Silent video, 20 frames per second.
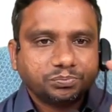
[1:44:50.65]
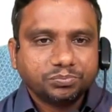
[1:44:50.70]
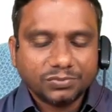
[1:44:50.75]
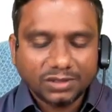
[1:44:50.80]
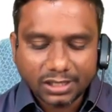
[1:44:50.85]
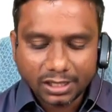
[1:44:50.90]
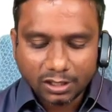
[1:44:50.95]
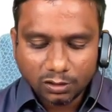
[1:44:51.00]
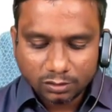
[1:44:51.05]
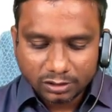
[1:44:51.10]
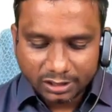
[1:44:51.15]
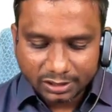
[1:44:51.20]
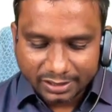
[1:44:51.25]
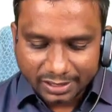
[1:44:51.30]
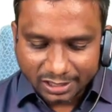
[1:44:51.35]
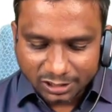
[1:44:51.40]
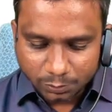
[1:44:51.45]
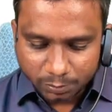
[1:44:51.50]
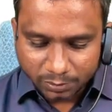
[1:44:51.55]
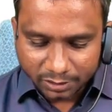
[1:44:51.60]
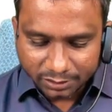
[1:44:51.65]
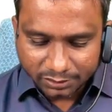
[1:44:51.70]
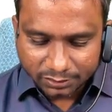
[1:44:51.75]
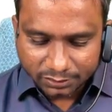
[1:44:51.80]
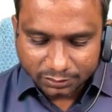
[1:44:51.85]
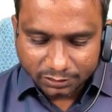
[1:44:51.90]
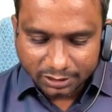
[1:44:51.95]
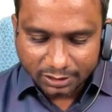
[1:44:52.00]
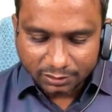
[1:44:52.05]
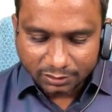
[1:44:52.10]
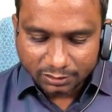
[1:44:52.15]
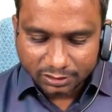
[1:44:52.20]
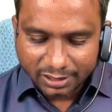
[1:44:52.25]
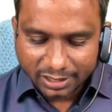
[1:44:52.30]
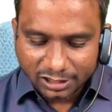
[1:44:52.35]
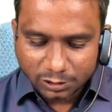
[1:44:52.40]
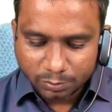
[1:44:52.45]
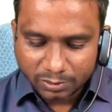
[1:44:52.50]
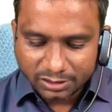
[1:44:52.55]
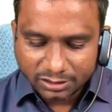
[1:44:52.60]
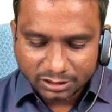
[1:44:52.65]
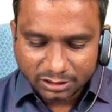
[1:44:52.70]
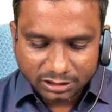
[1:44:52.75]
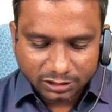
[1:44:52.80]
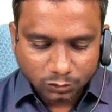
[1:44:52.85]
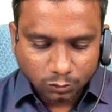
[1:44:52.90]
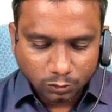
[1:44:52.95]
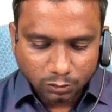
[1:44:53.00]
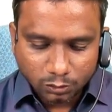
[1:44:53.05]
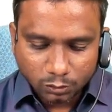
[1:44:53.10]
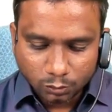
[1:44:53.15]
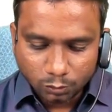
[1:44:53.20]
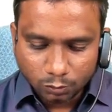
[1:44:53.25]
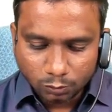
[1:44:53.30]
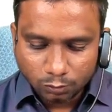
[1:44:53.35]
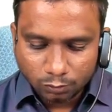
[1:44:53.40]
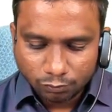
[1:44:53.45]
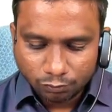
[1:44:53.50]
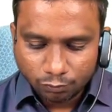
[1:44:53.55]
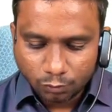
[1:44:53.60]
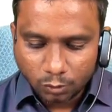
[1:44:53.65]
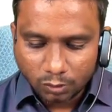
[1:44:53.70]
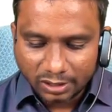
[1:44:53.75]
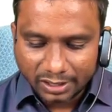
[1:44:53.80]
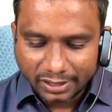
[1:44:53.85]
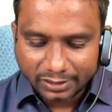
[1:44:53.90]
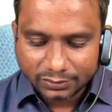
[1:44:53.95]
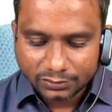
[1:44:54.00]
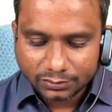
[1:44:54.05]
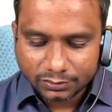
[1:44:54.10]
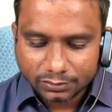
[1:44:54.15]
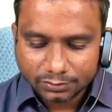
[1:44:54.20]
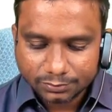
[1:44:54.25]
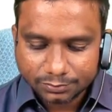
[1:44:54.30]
Calculate cash price. Yeah, cash price is equal to 4 lakhs.